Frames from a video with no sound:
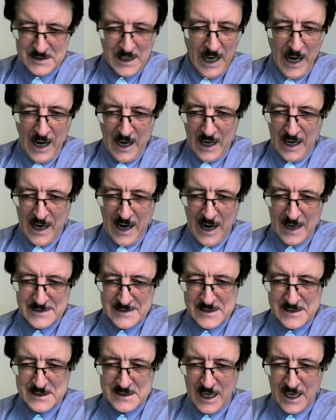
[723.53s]
a hot
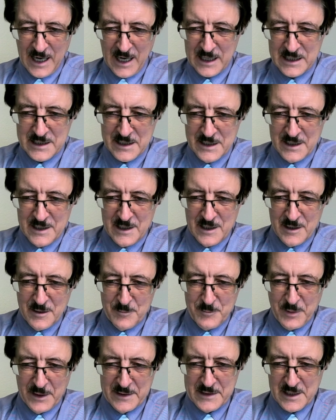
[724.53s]
stock
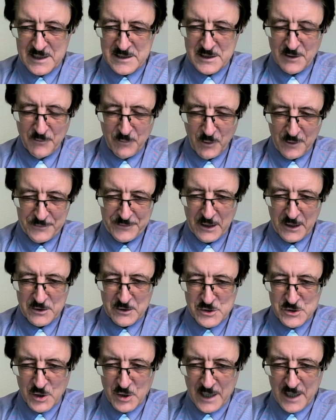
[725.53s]
because of what they are
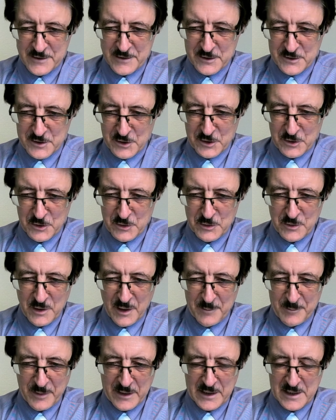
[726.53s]
trying to do
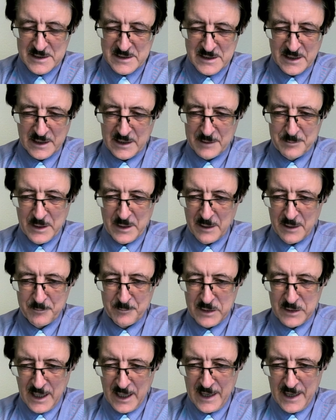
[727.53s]
and because it can be
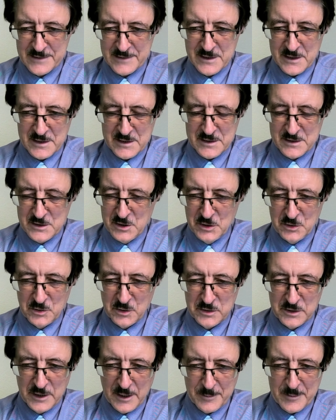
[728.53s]
applied to, to
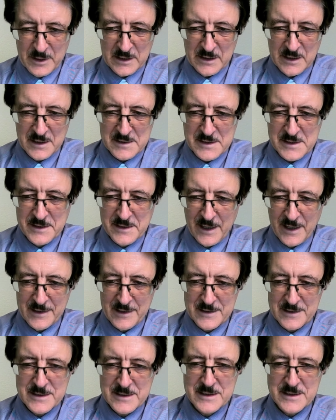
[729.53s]
limitless
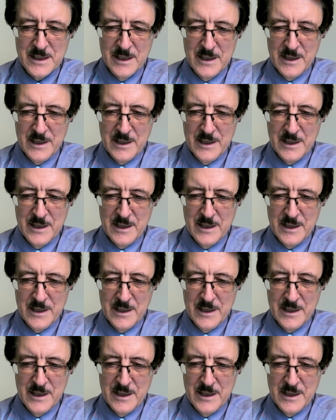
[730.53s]
things.